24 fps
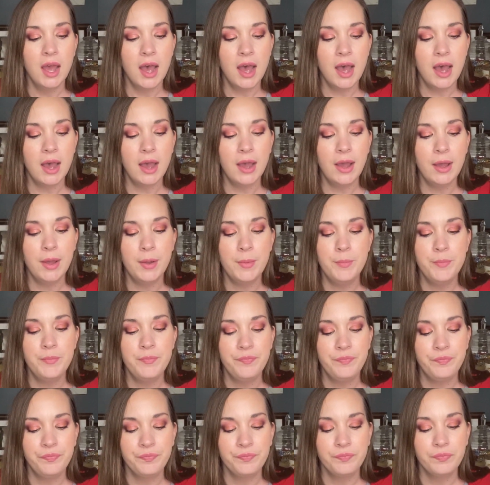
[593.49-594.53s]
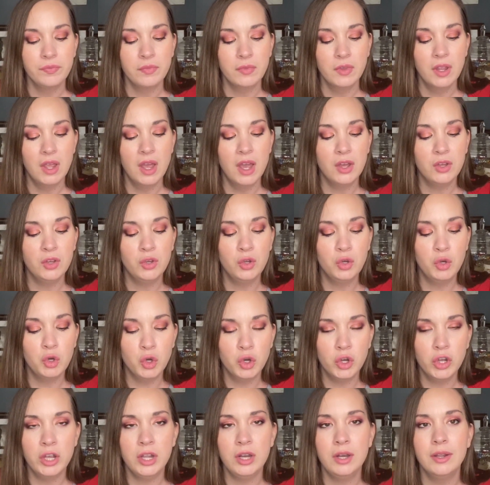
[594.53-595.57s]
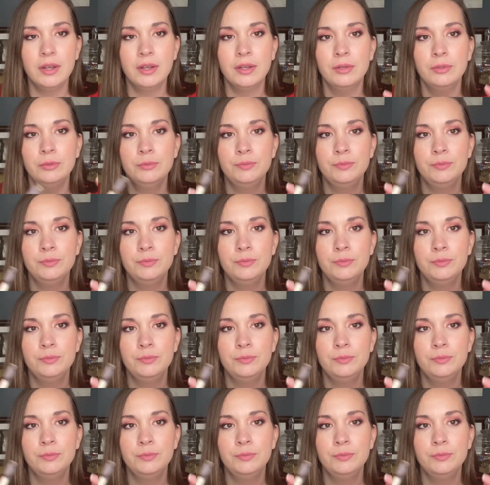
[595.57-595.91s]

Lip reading: a good